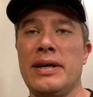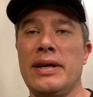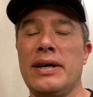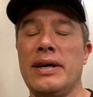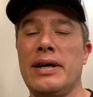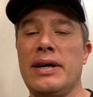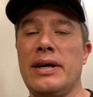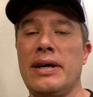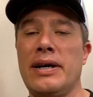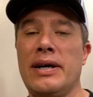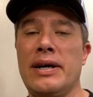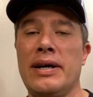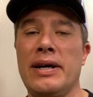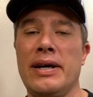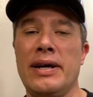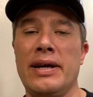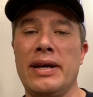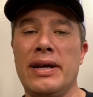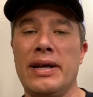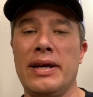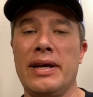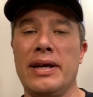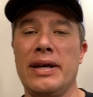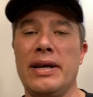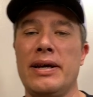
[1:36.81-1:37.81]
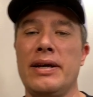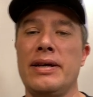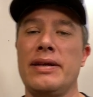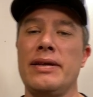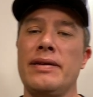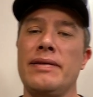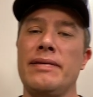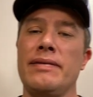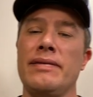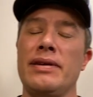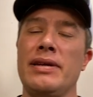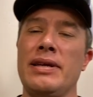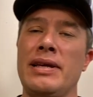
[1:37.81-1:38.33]

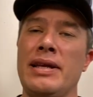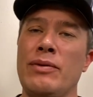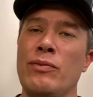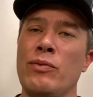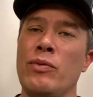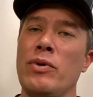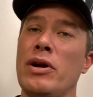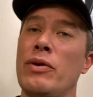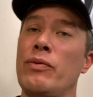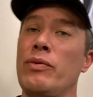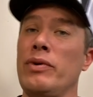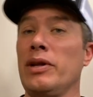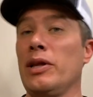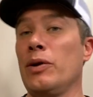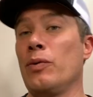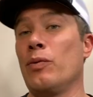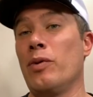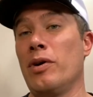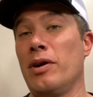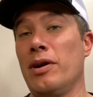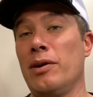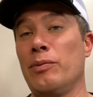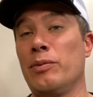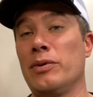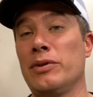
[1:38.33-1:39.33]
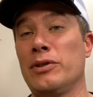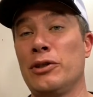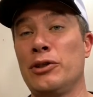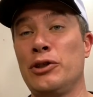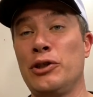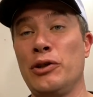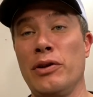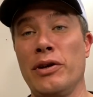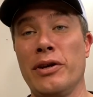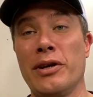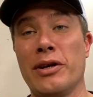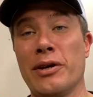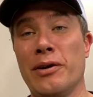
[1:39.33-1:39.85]
What I really wanted was a
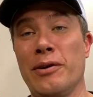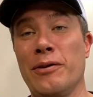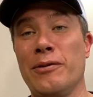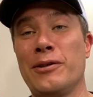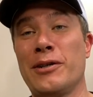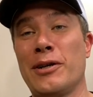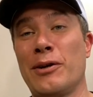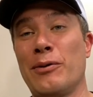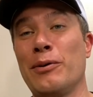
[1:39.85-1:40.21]
shooting coach.